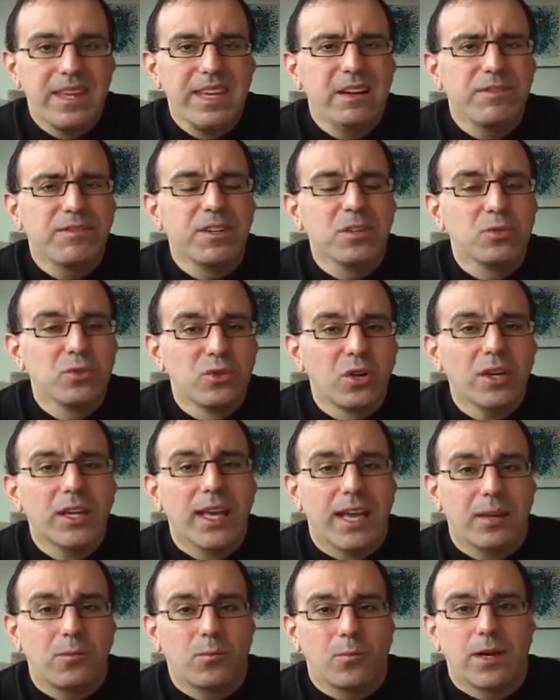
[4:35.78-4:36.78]
if you
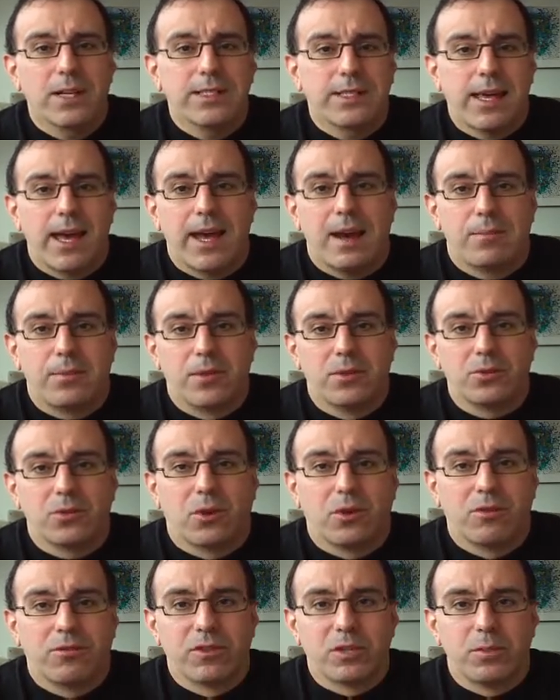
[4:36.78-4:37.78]
look at what's happened
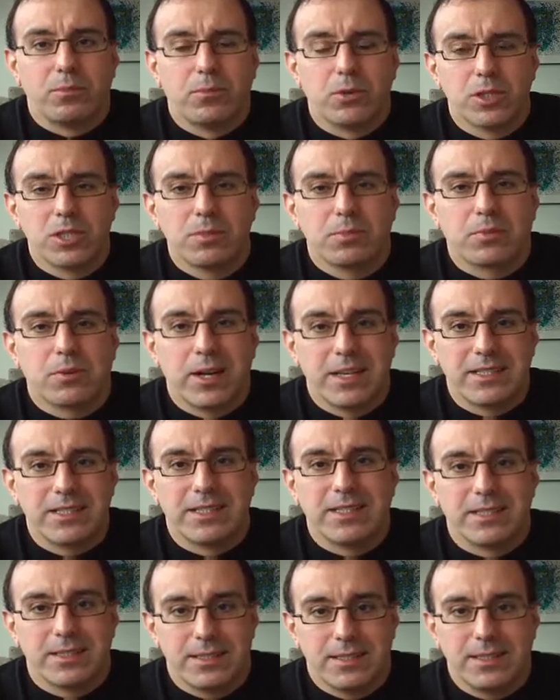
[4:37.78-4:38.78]
over the Bush
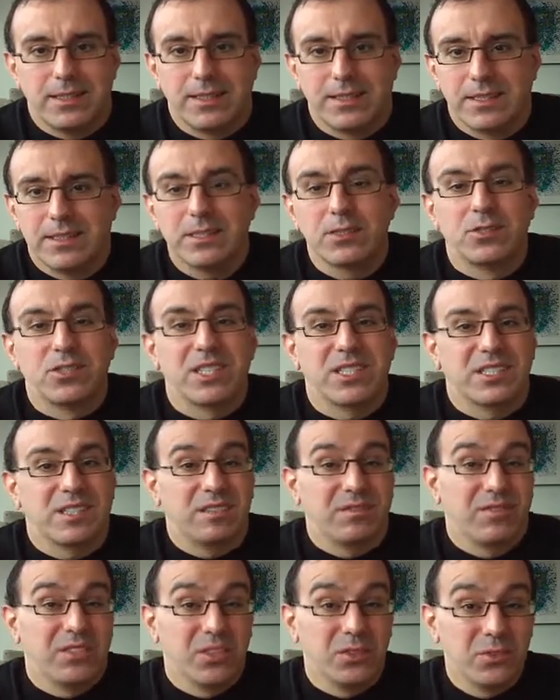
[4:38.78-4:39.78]
presidency, and these are just
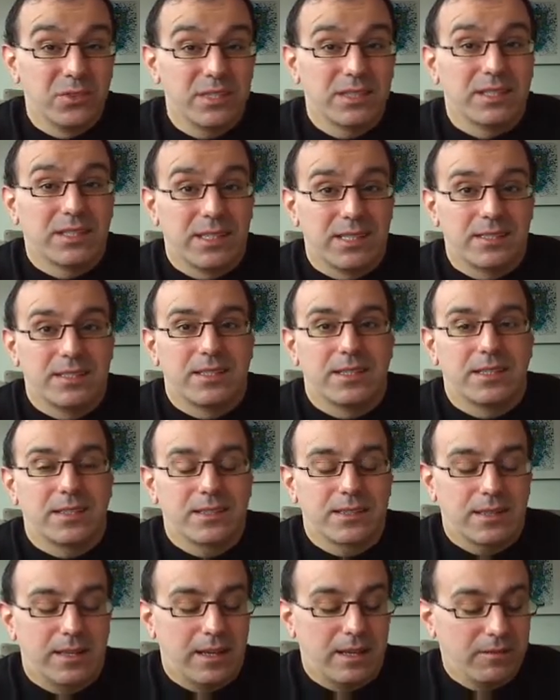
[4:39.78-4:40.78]
a few
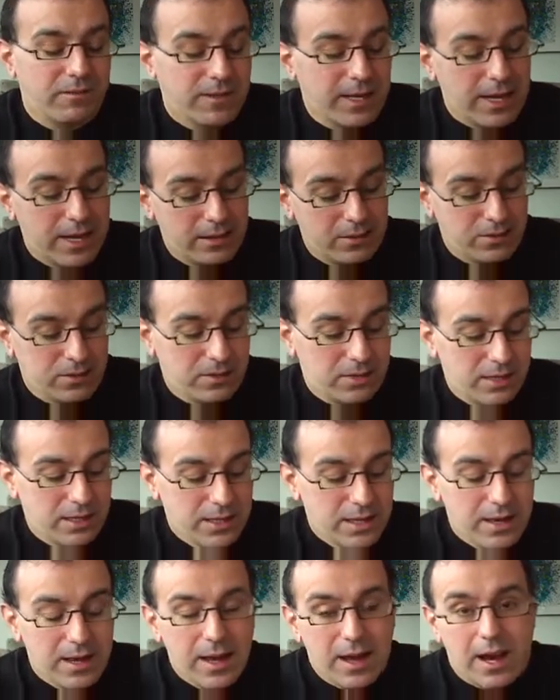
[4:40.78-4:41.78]
statistics I've gathered,
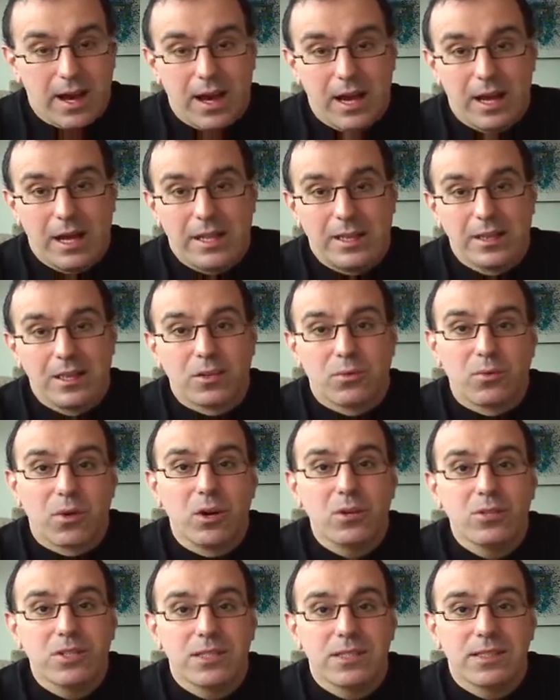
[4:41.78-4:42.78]
uh, the
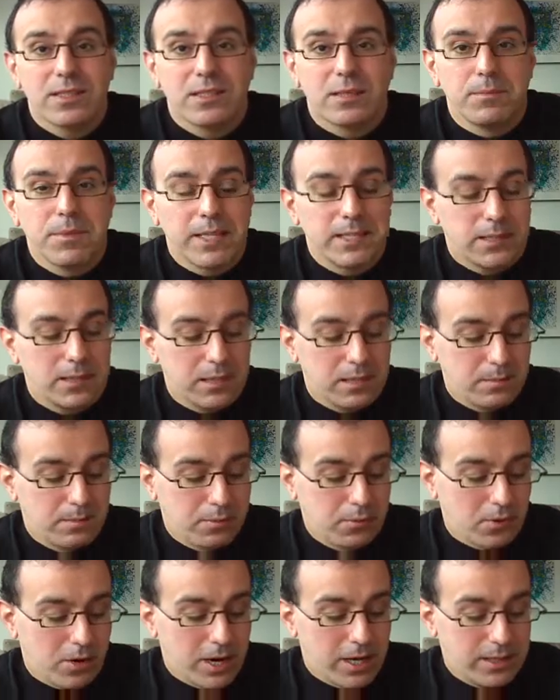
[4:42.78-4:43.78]
gross domestic
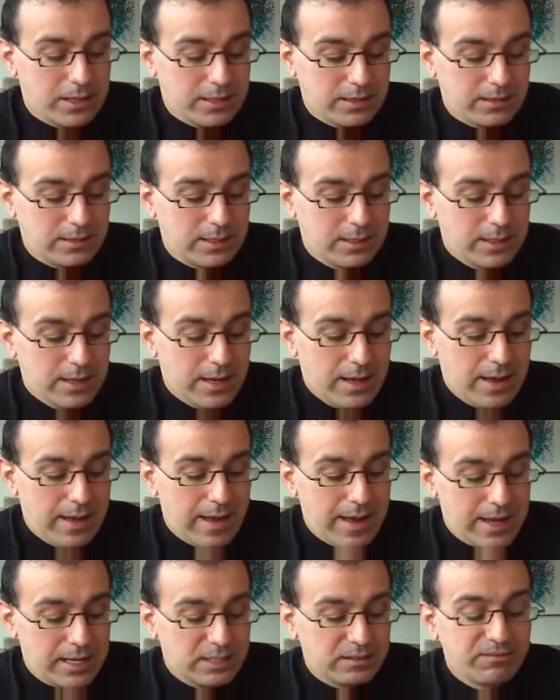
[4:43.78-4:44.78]
product
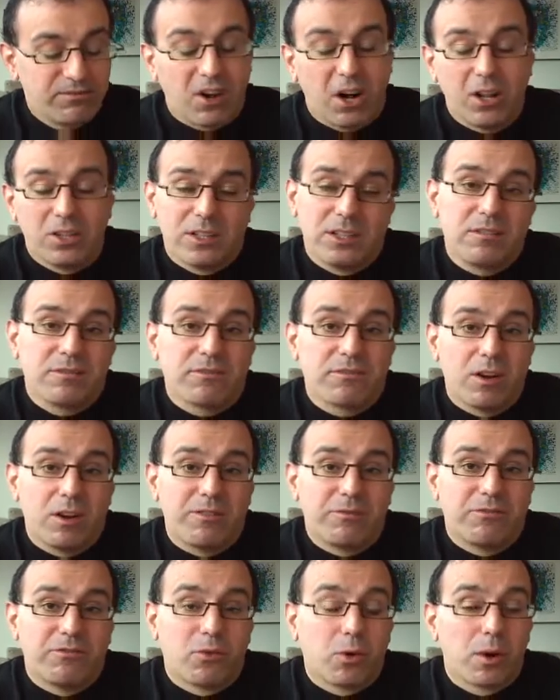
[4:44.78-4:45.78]
has fallen
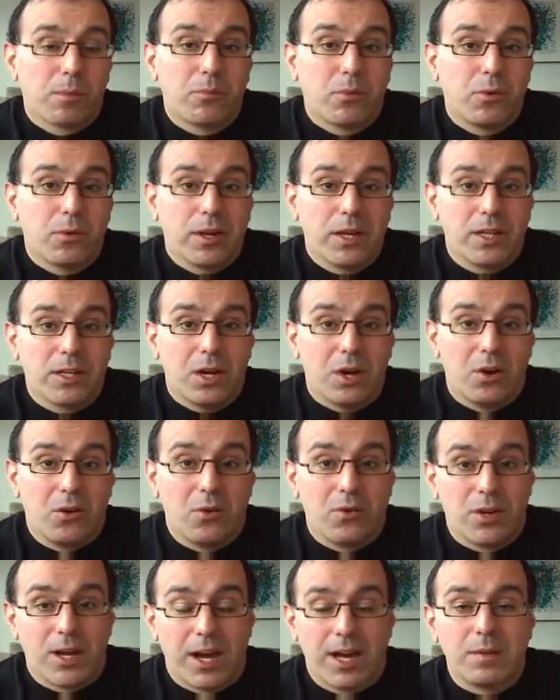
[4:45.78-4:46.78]
from
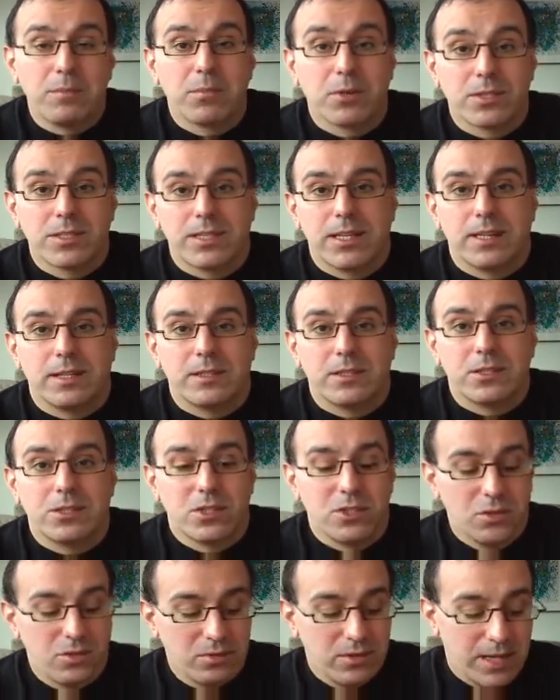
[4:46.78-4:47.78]
4.09%
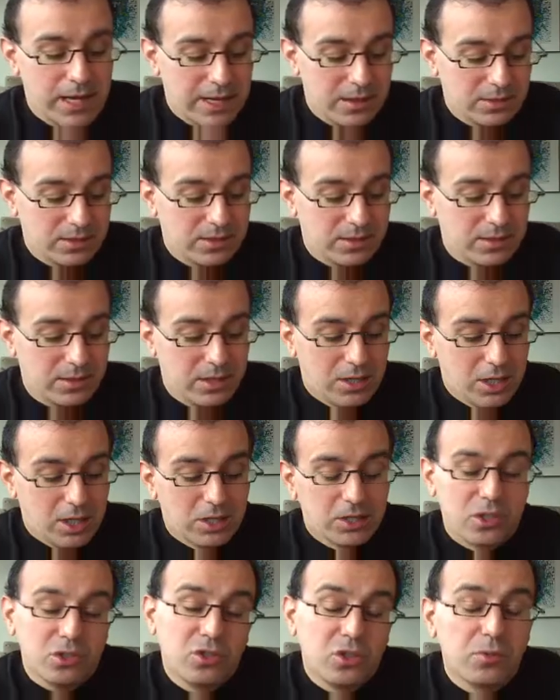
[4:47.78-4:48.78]
in 2000
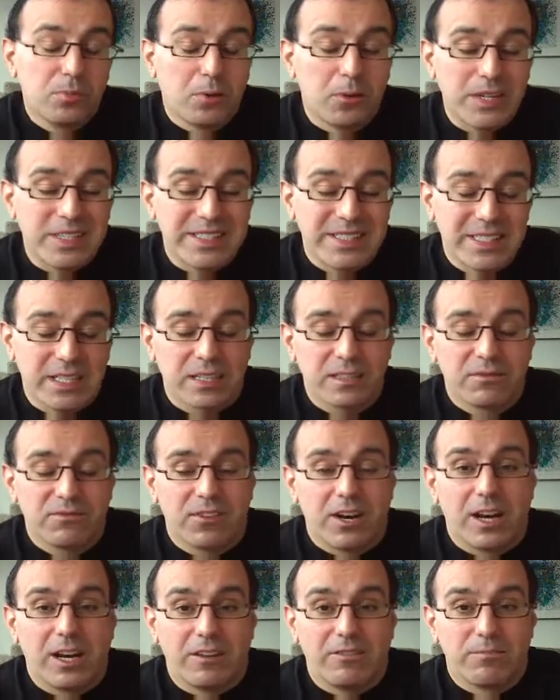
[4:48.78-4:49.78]
to
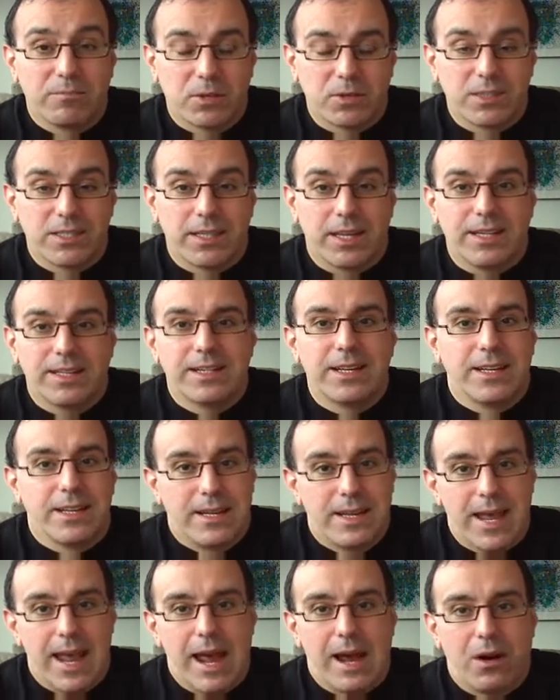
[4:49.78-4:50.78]
2.65%
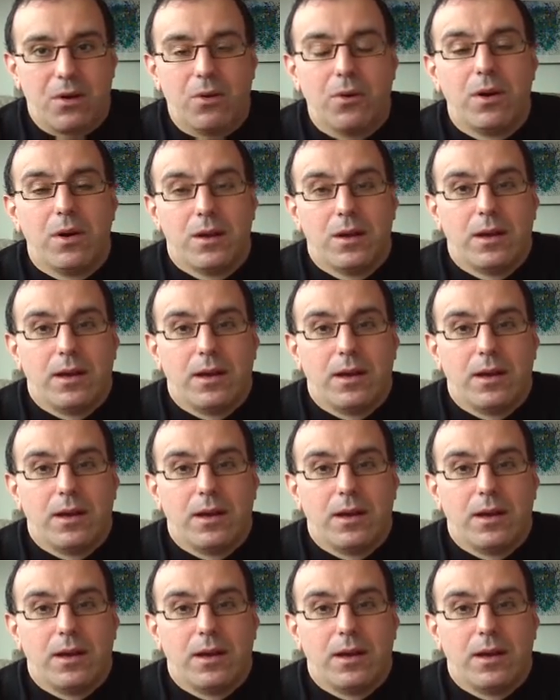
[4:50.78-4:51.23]
now.